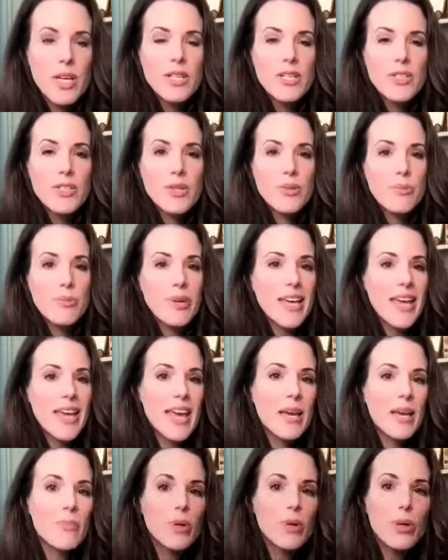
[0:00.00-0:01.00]
to be
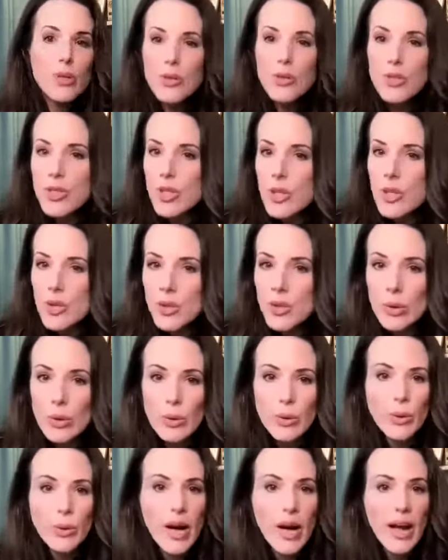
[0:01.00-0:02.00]
able
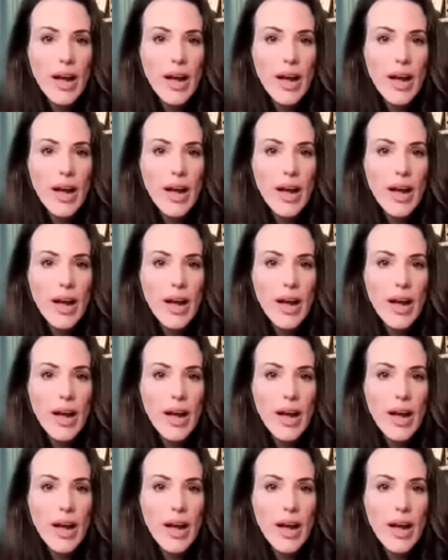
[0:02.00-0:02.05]
to